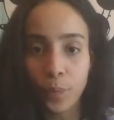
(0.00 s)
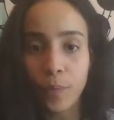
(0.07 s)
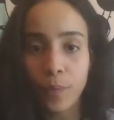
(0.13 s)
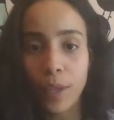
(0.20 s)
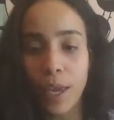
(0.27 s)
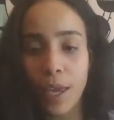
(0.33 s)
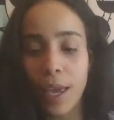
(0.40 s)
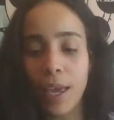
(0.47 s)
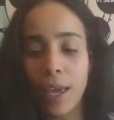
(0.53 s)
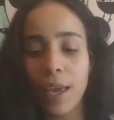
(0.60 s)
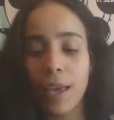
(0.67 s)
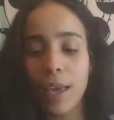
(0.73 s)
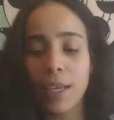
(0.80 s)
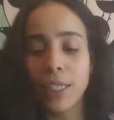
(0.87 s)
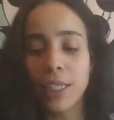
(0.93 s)

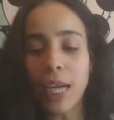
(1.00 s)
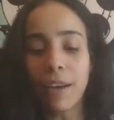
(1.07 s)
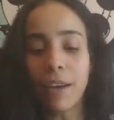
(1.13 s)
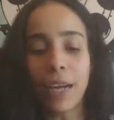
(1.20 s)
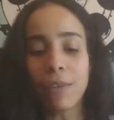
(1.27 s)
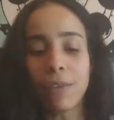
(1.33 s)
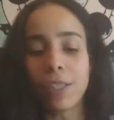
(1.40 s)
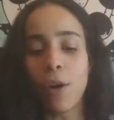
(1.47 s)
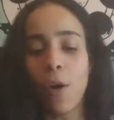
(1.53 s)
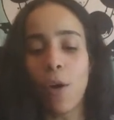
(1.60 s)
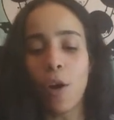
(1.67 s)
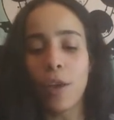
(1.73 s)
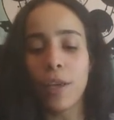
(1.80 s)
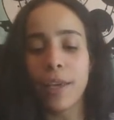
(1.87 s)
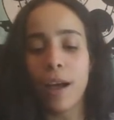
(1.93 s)
Hey, shout out to
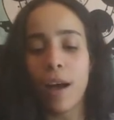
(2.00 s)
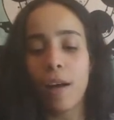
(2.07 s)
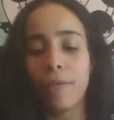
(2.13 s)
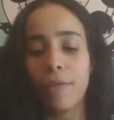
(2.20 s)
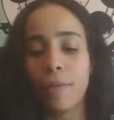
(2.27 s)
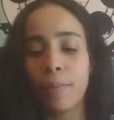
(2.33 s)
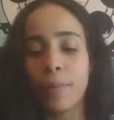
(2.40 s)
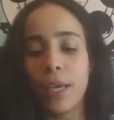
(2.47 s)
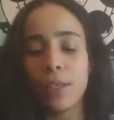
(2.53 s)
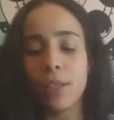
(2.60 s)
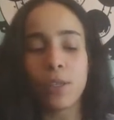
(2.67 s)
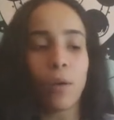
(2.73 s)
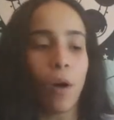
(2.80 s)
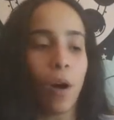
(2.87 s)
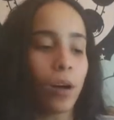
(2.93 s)
all of y'all for being
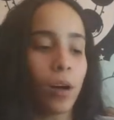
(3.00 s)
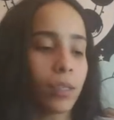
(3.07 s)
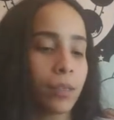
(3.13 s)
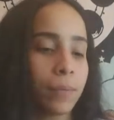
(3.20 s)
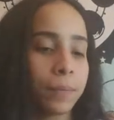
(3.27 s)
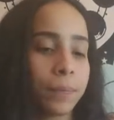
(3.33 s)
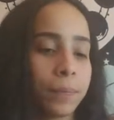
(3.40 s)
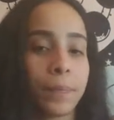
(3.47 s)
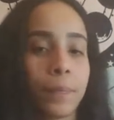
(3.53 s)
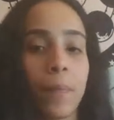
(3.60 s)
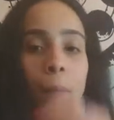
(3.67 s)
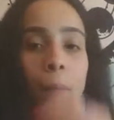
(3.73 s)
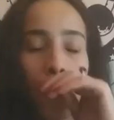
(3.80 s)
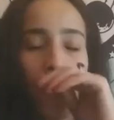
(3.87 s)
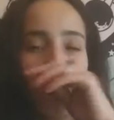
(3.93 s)
so awesome.
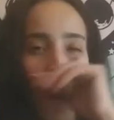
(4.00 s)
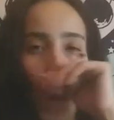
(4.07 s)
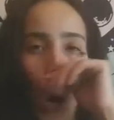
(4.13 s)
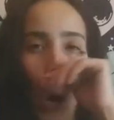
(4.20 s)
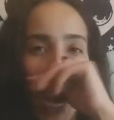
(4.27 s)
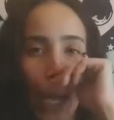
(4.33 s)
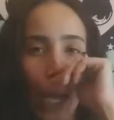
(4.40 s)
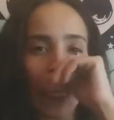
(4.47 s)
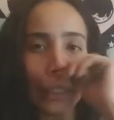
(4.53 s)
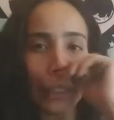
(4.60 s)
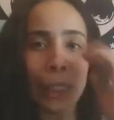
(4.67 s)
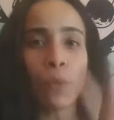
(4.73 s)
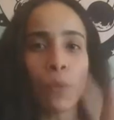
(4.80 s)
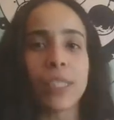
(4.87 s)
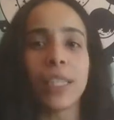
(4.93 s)
All right, let's
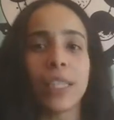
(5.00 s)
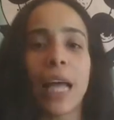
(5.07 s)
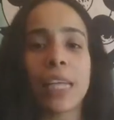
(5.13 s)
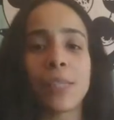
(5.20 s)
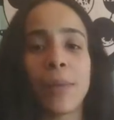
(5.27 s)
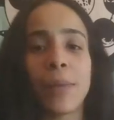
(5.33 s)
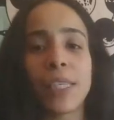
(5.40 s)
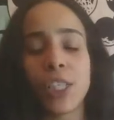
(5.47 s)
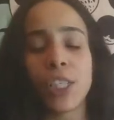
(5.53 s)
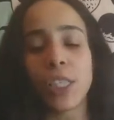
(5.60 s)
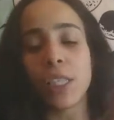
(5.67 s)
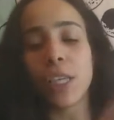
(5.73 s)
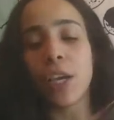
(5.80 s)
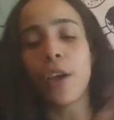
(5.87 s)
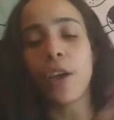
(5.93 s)
see what's the last
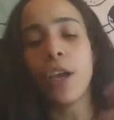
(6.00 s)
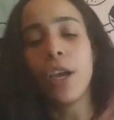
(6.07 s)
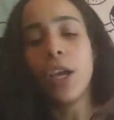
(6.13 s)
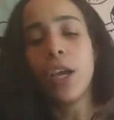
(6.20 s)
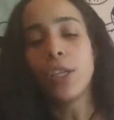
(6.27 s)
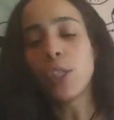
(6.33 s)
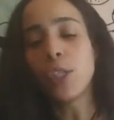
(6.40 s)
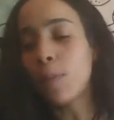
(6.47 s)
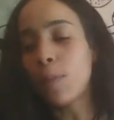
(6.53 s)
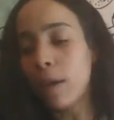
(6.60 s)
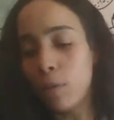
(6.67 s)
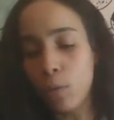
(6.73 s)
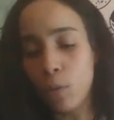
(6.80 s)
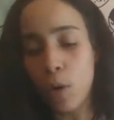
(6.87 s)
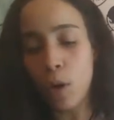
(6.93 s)
messages here. So my,
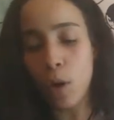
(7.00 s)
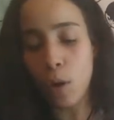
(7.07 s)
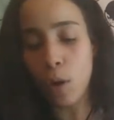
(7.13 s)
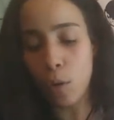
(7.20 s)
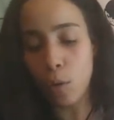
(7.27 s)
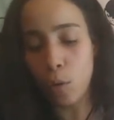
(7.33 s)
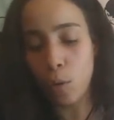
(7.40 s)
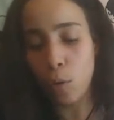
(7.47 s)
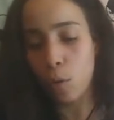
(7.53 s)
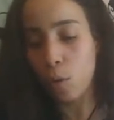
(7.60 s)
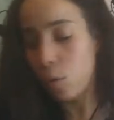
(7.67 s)
whoa.